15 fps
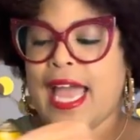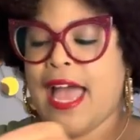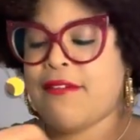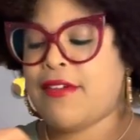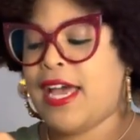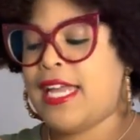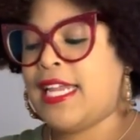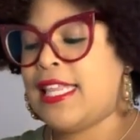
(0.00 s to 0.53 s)

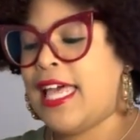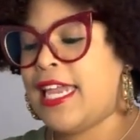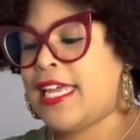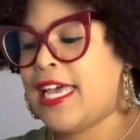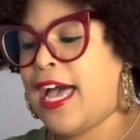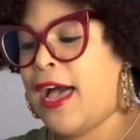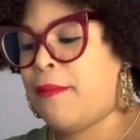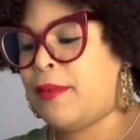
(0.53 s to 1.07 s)
I've got a lot
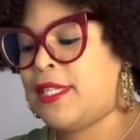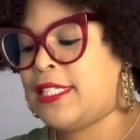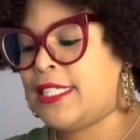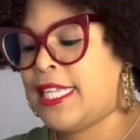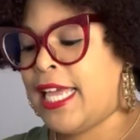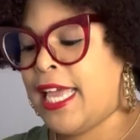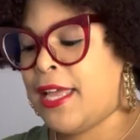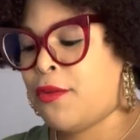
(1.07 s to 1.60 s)
of comments
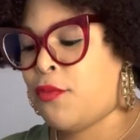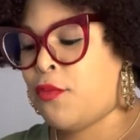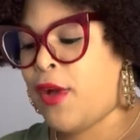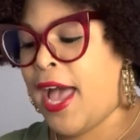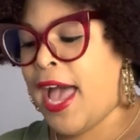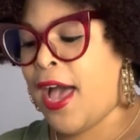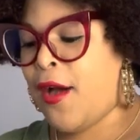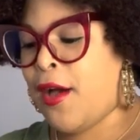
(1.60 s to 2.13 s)
saying,
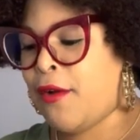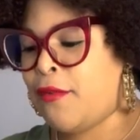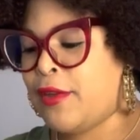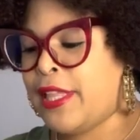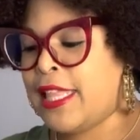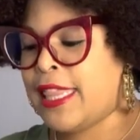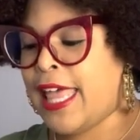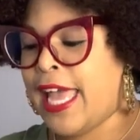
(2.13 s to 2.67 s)
wow, I
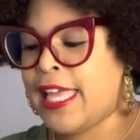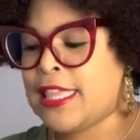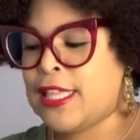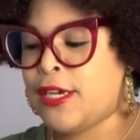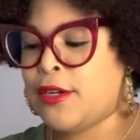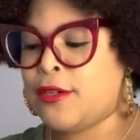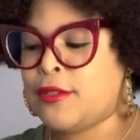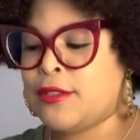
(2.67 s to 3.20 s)
really like
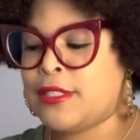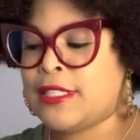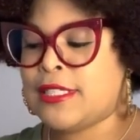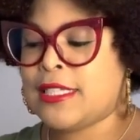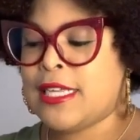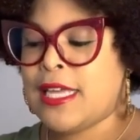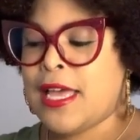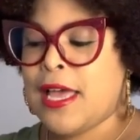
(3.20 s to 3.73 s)
those.
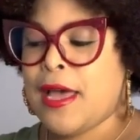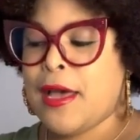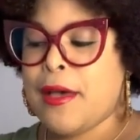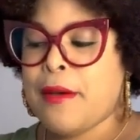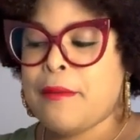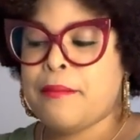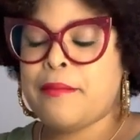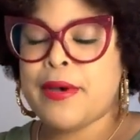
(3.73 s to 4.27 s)

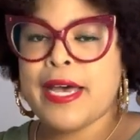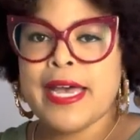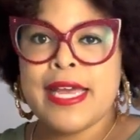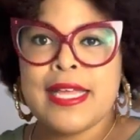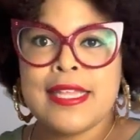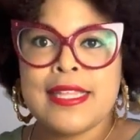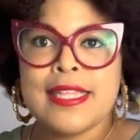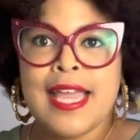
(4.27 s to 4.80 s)

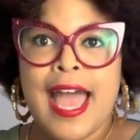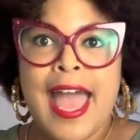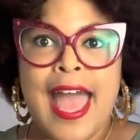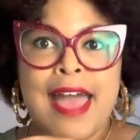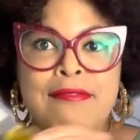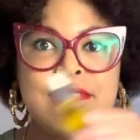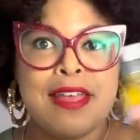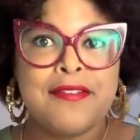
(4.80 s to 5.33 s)
But I
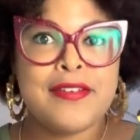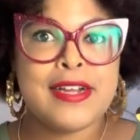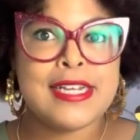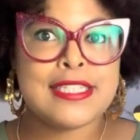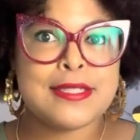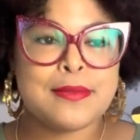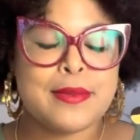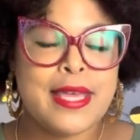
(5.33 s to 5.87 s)
have never
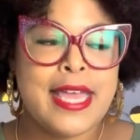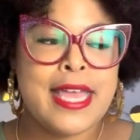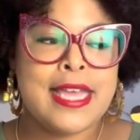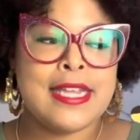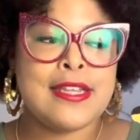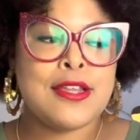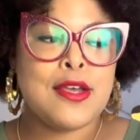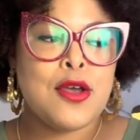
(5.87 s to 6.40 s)

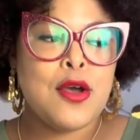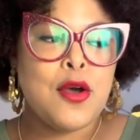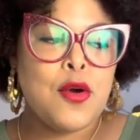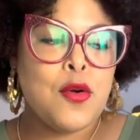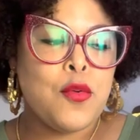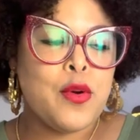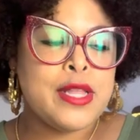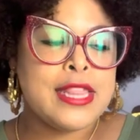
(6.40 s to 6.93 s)
explained
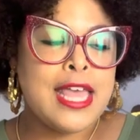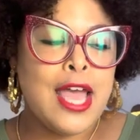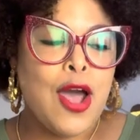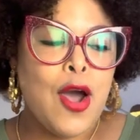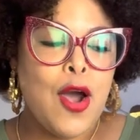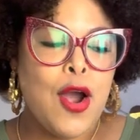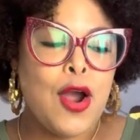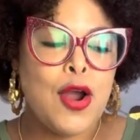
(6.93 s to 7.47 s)
what they
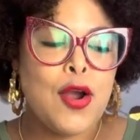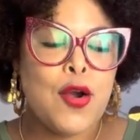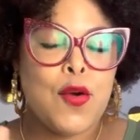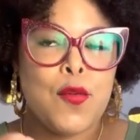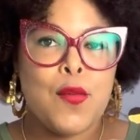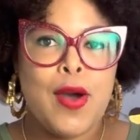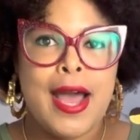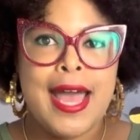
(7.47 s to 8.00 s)
are or
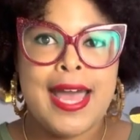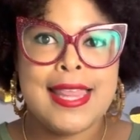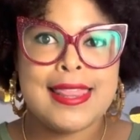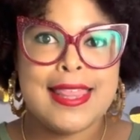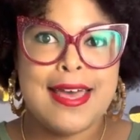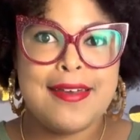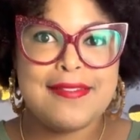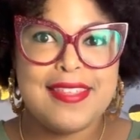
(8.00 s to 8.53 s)
why I
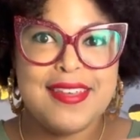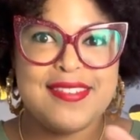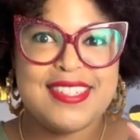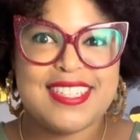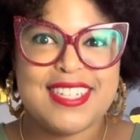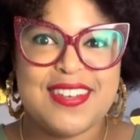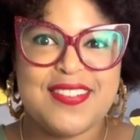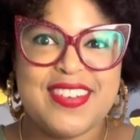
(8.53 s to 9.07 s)
love them
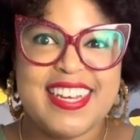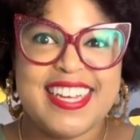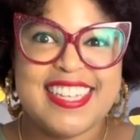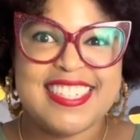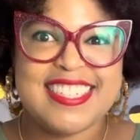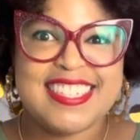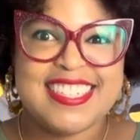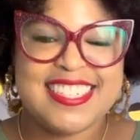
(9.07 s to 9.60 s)
so
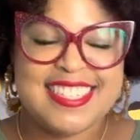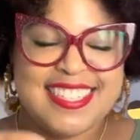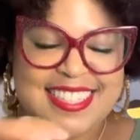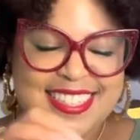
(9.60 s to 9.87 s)
much.